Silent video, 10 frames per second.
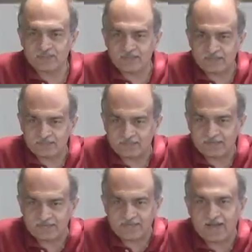
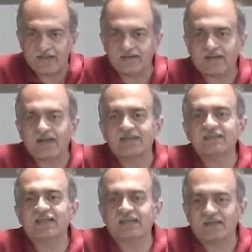that land rights
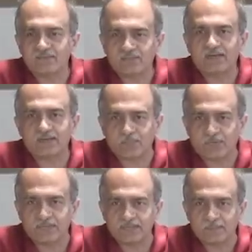are conferred
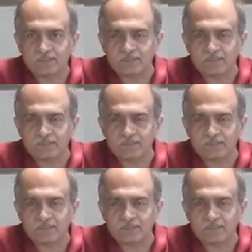upon them.